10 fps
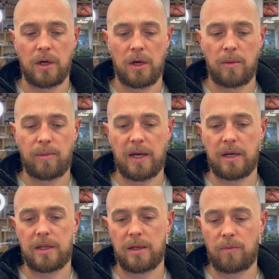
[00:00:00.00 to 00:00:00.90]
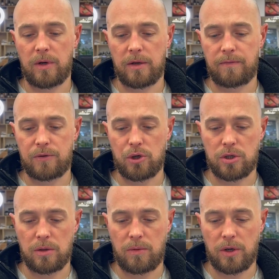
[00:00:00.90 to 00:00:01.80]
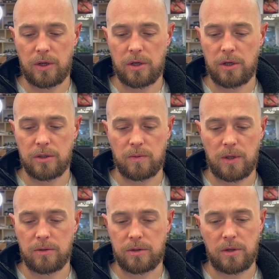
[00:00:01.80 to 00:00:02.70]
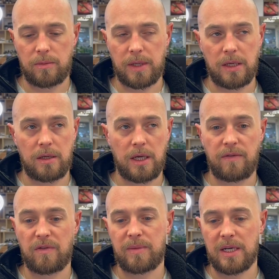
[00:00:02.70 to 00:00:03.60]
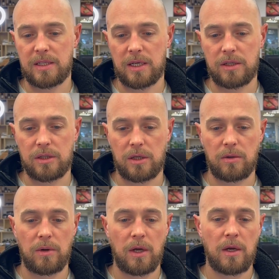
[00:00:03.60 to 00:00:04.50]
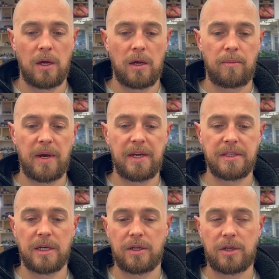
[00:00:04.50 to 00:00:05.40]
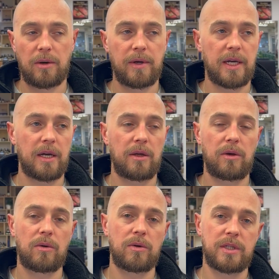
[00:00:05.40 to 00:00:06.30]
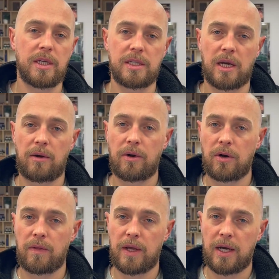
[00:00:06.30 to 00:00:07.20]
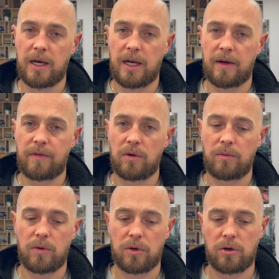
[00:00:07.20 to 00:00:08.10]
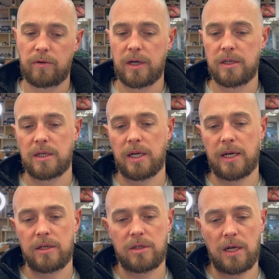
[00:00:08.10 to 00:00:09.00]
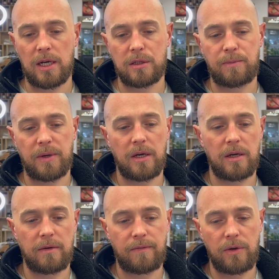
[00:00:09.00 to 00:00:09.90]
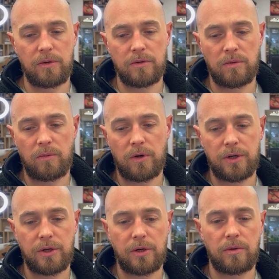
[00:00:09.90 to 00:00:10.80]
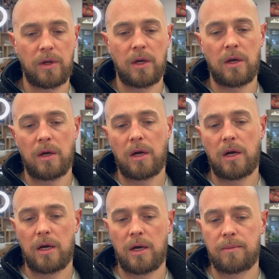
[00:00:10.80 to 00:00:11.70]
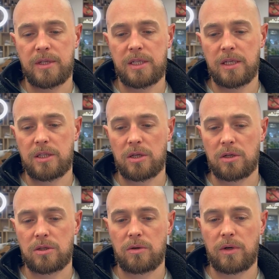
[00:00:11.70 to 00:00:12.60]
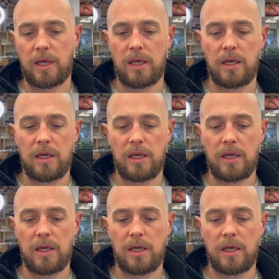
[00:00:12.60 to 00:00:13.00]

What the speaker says: but anything with Josh LaMonica as well is going to be even better. So amazing. Go and get your discount on that and level up your career today. So last bit of news we want to do. Sid Sottung, he